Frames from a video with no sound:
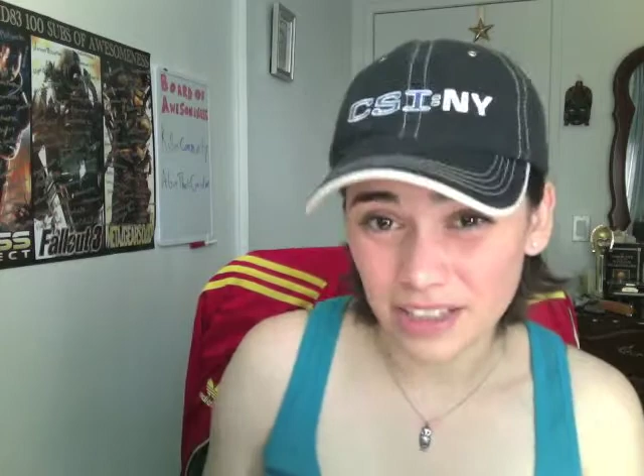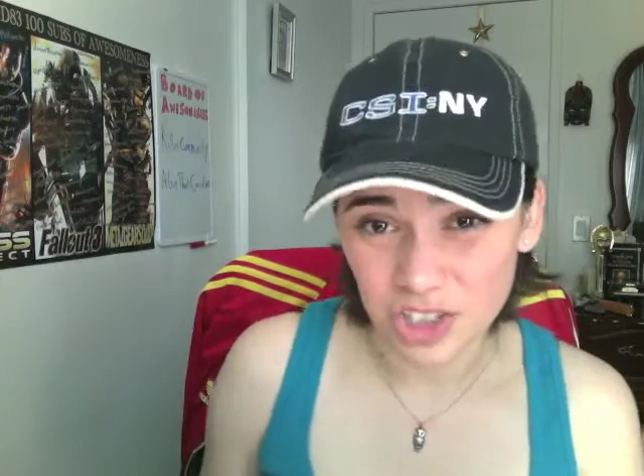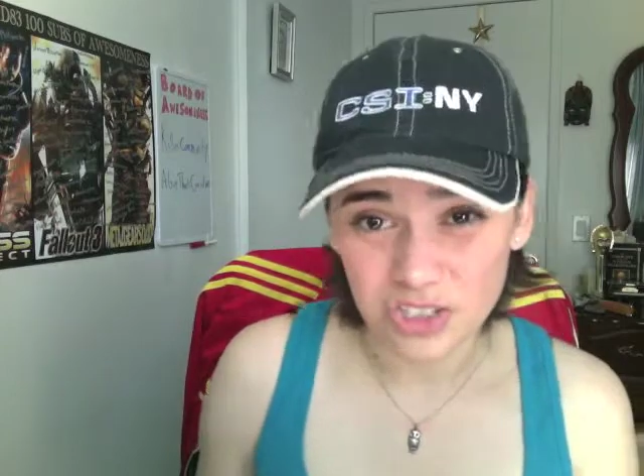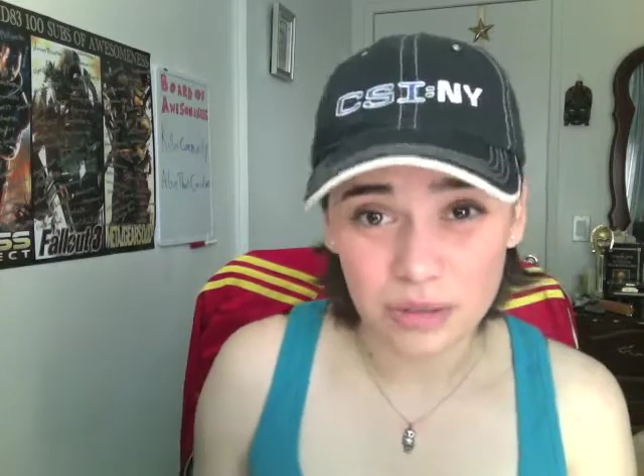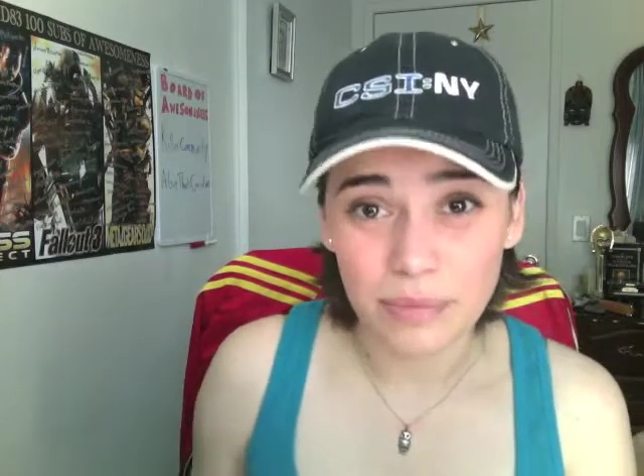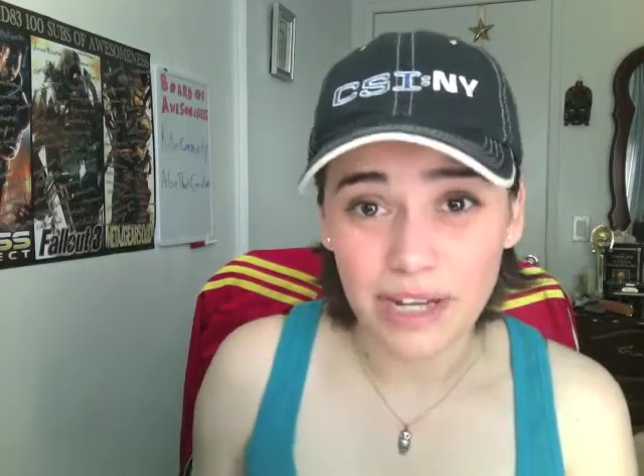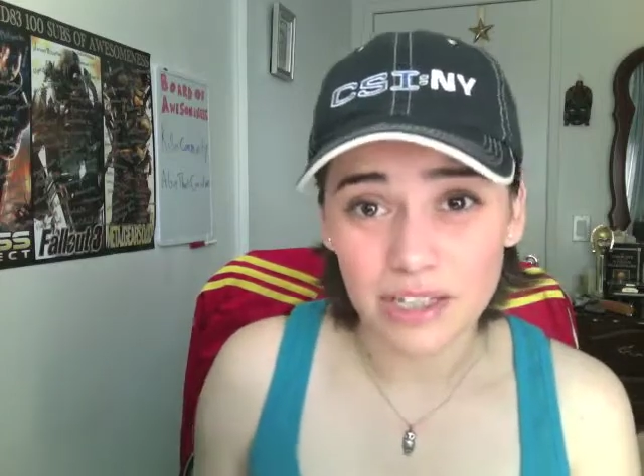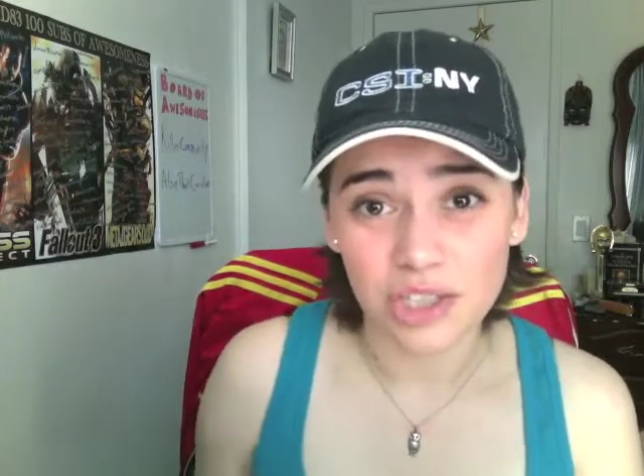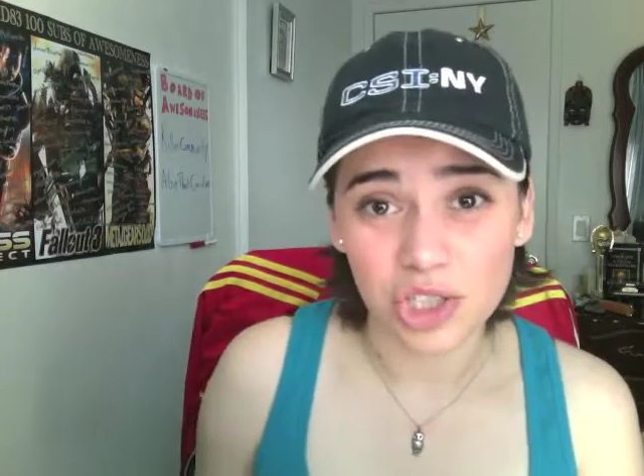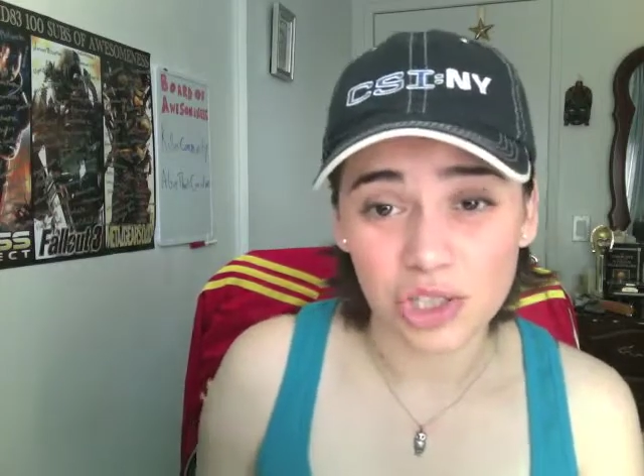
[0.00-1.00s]
Like she's in bad
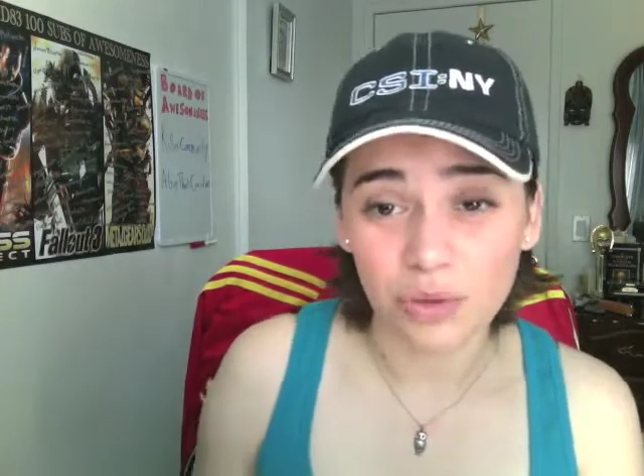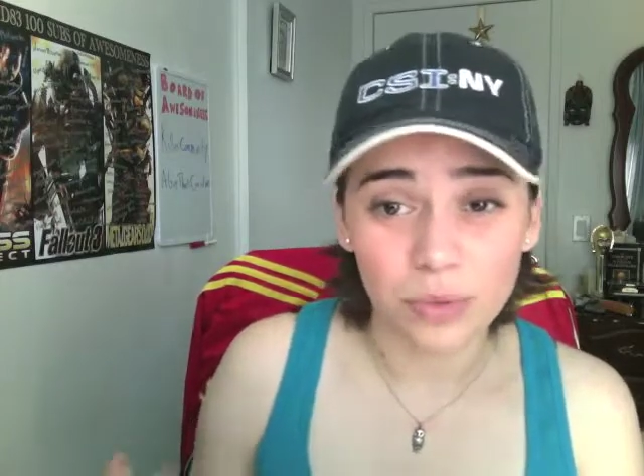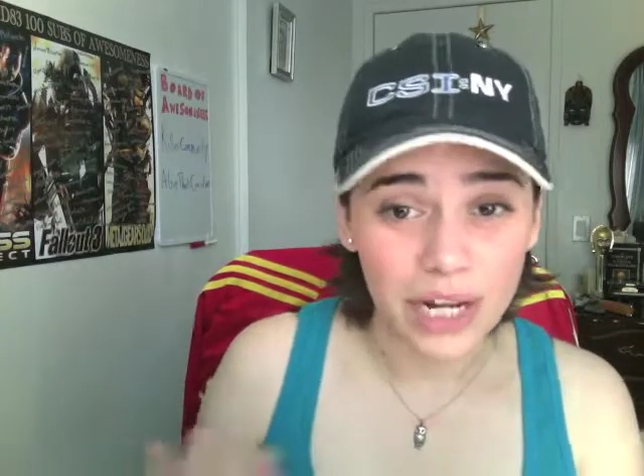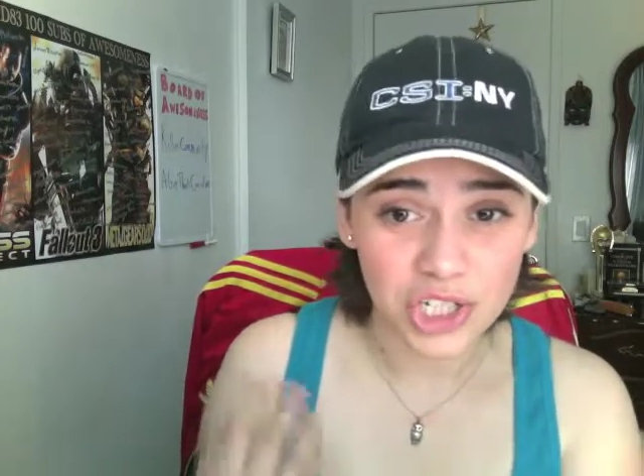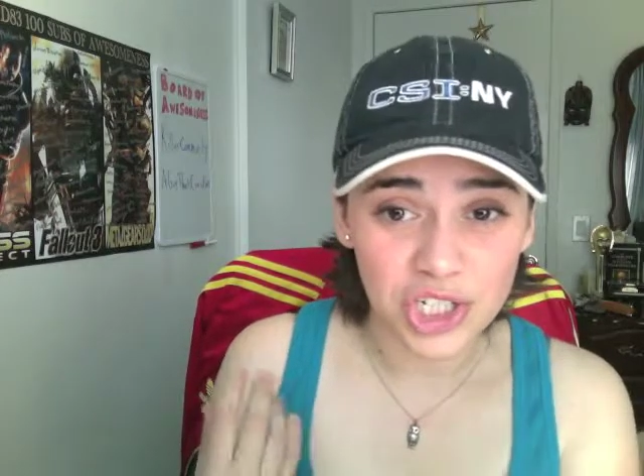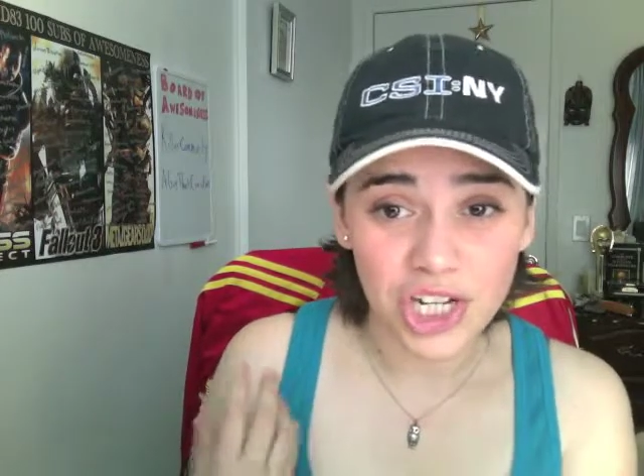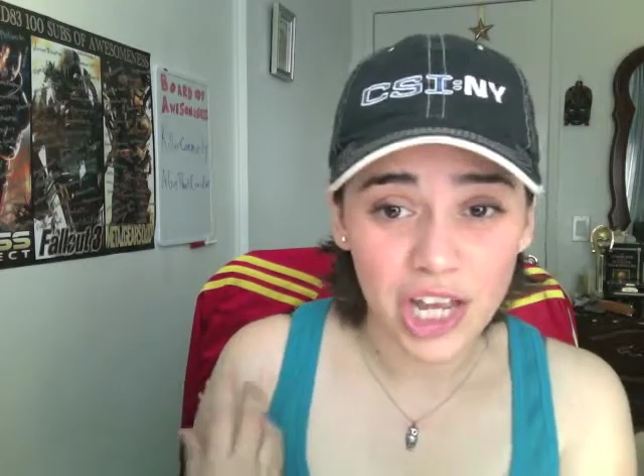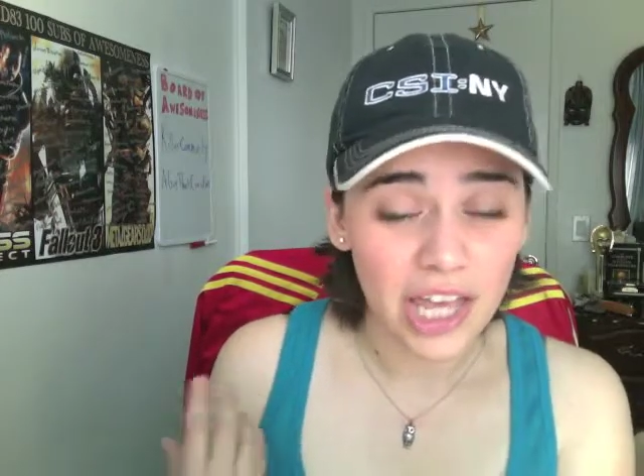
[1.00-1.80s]
condition. A wretch